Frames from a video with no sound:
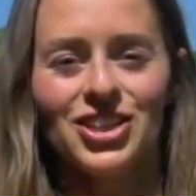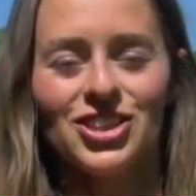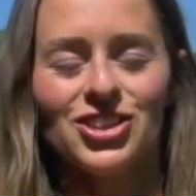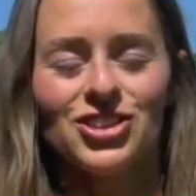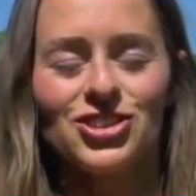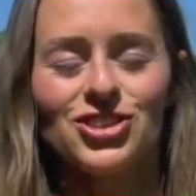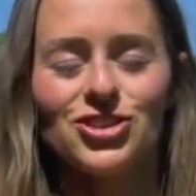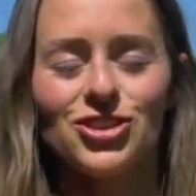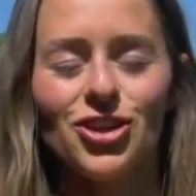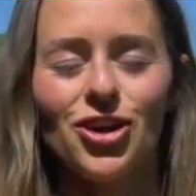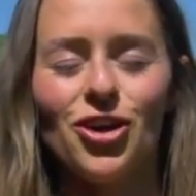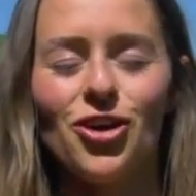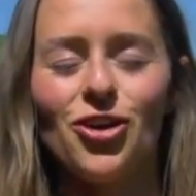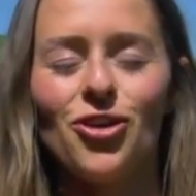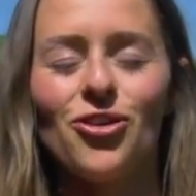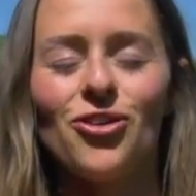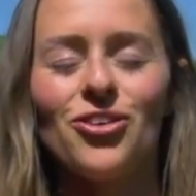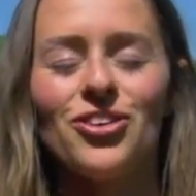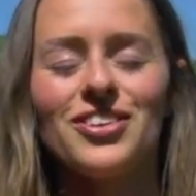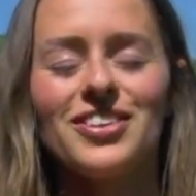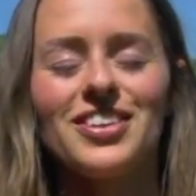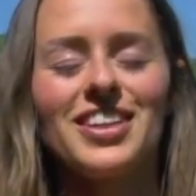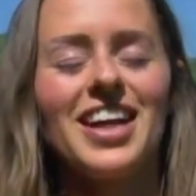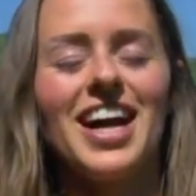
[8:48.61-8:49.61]

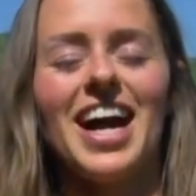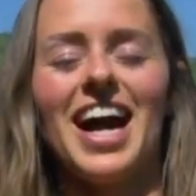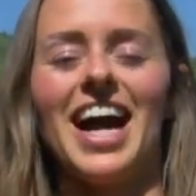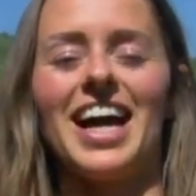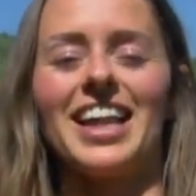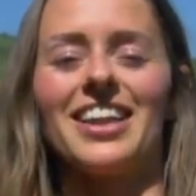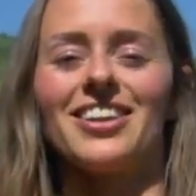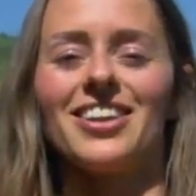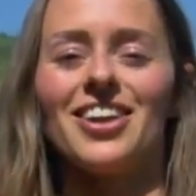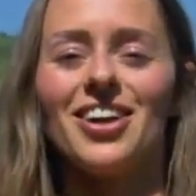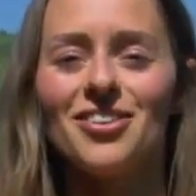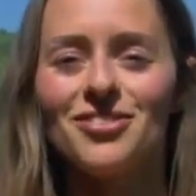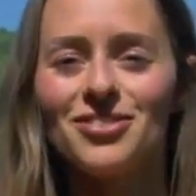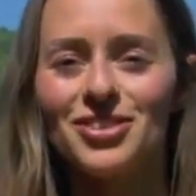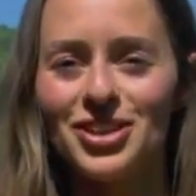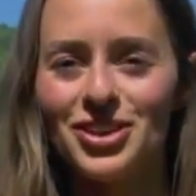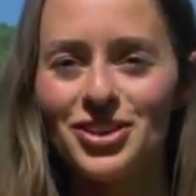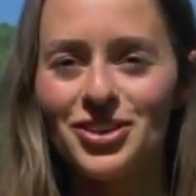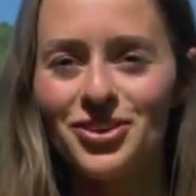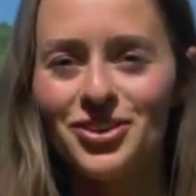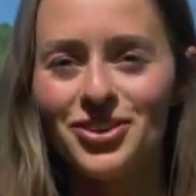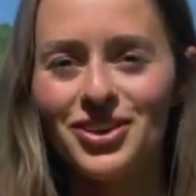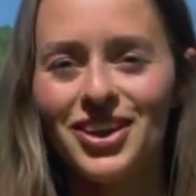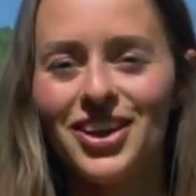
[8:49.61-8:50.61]
So I love
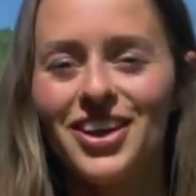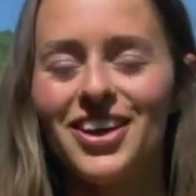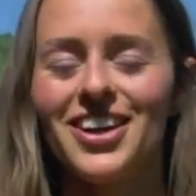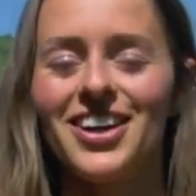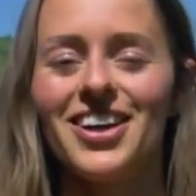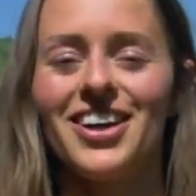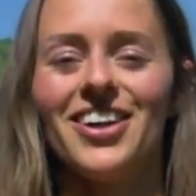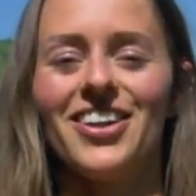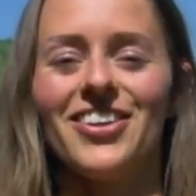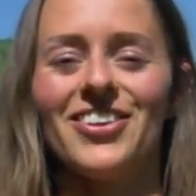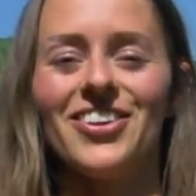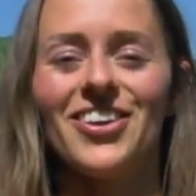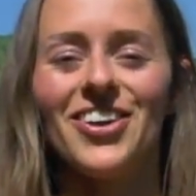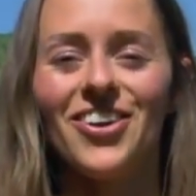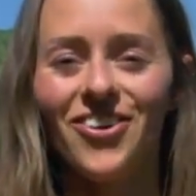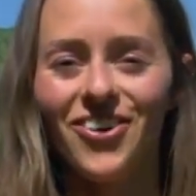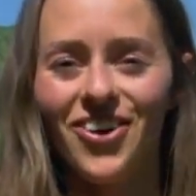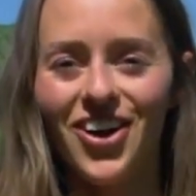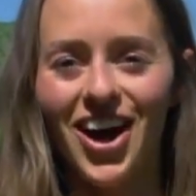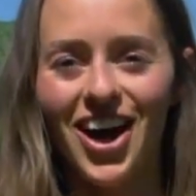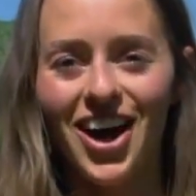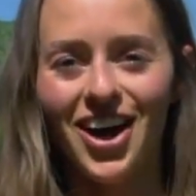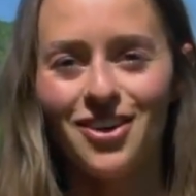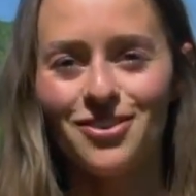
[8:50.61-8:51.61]
you.
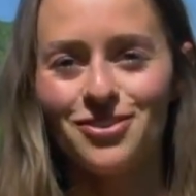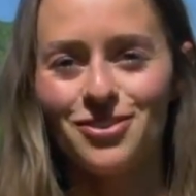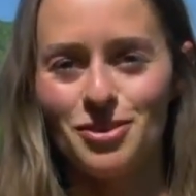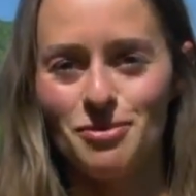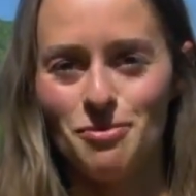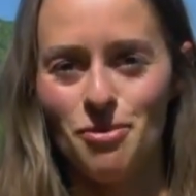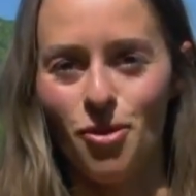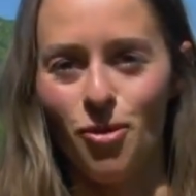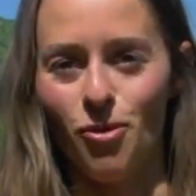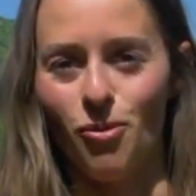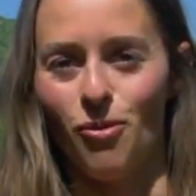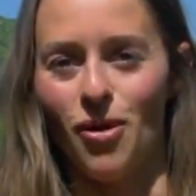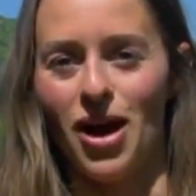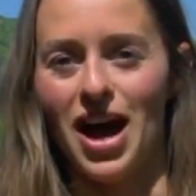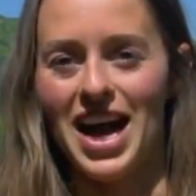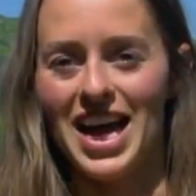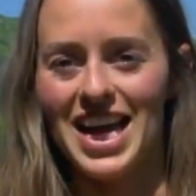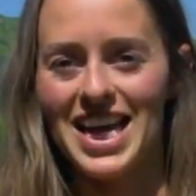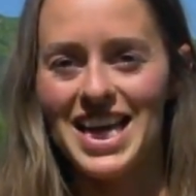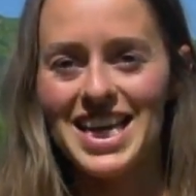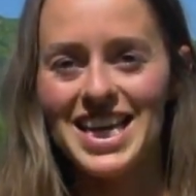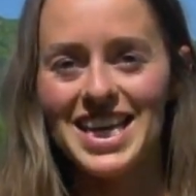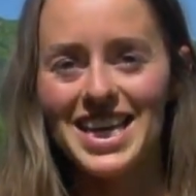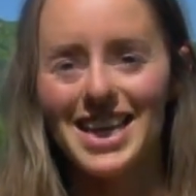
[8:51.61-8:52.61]
Aloha from
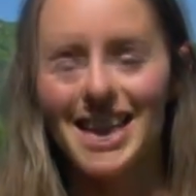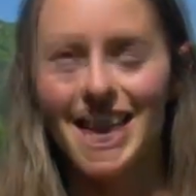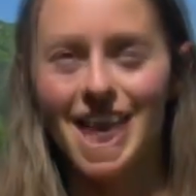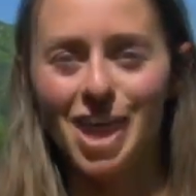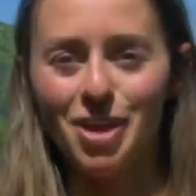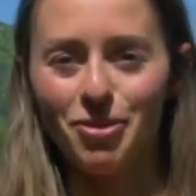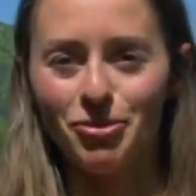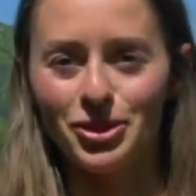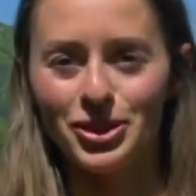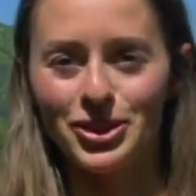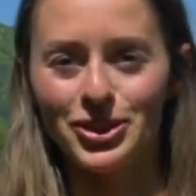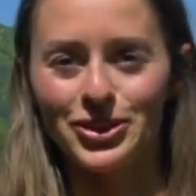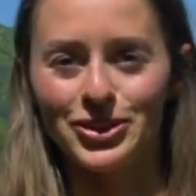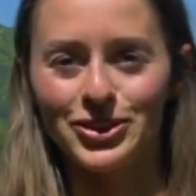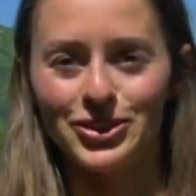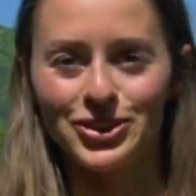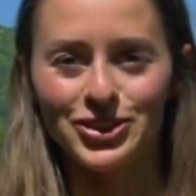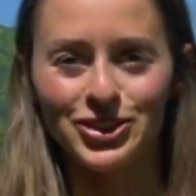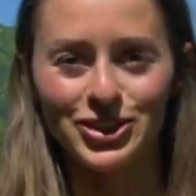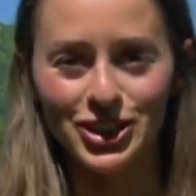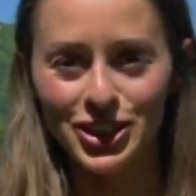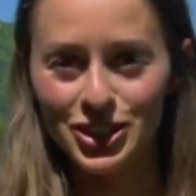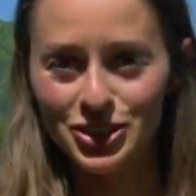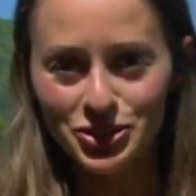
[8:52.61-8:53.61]
Hawaii. I will
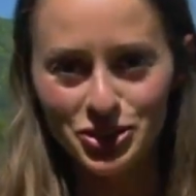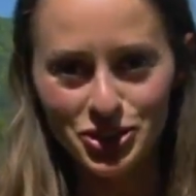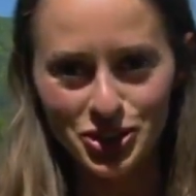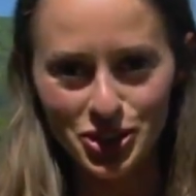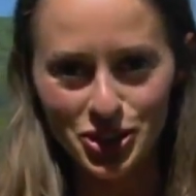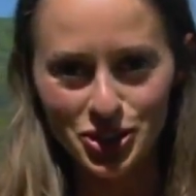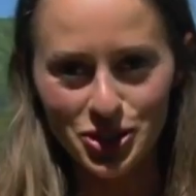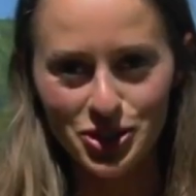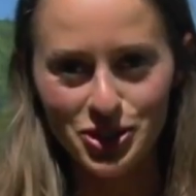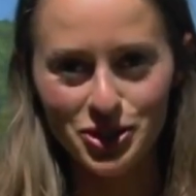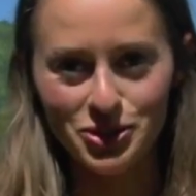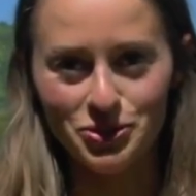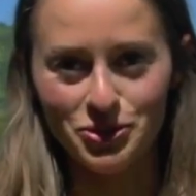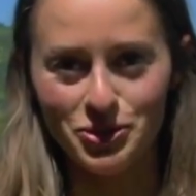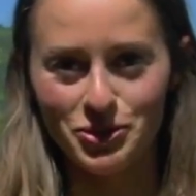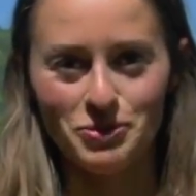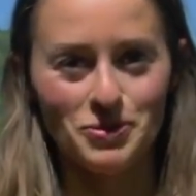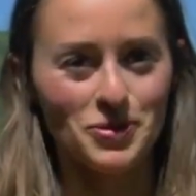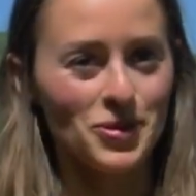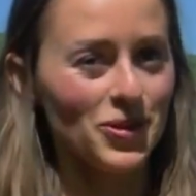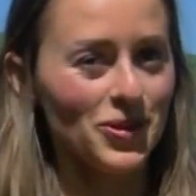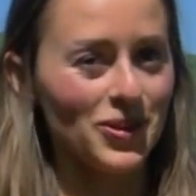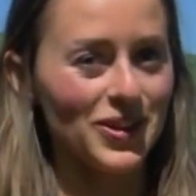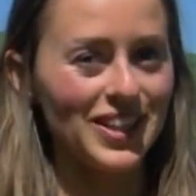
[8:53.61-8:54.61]
see you soon with
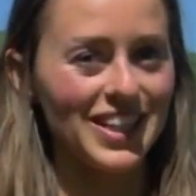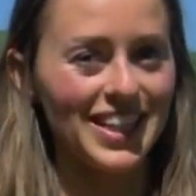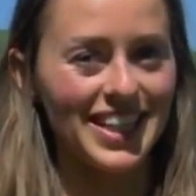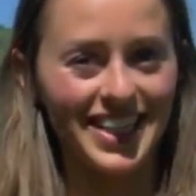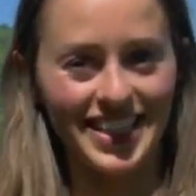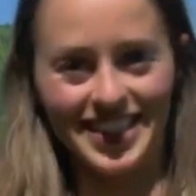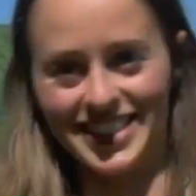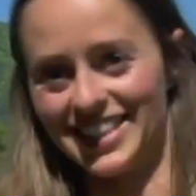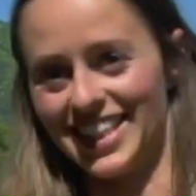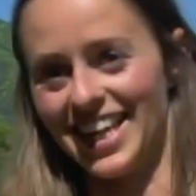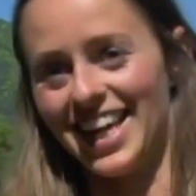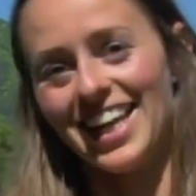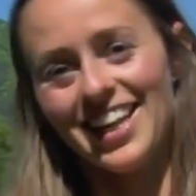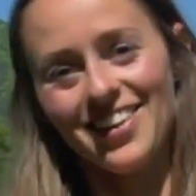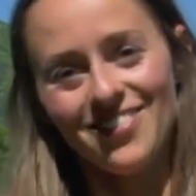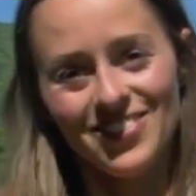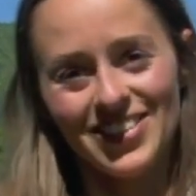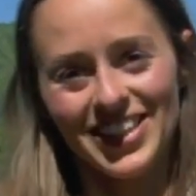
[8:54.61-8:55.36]
more exciting